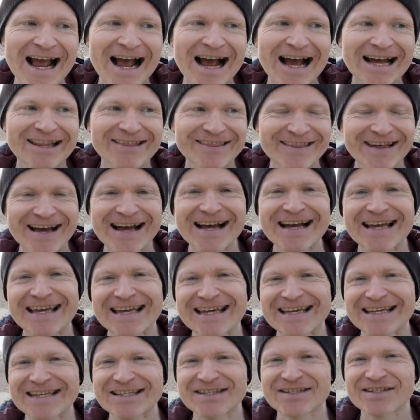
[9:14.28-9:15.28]
And that
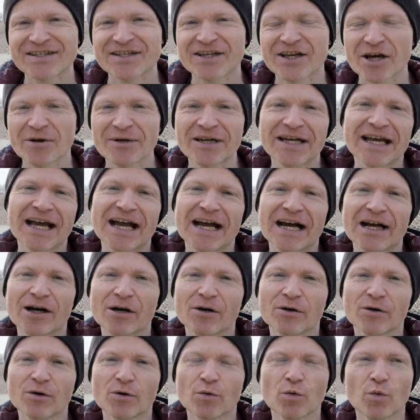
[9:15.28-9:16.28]
is going
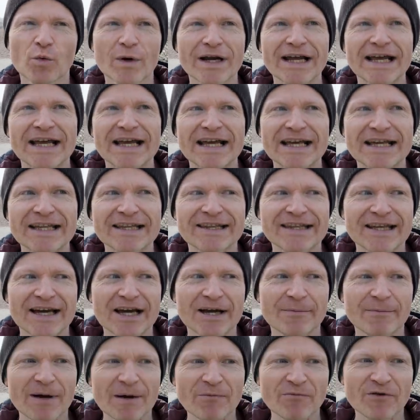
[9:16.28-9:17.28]
out with
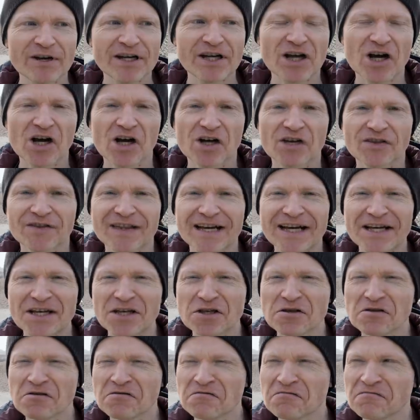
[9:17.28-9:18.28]
a memory card that
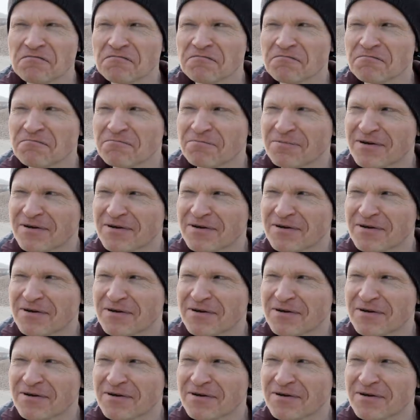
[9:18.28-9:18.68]
you've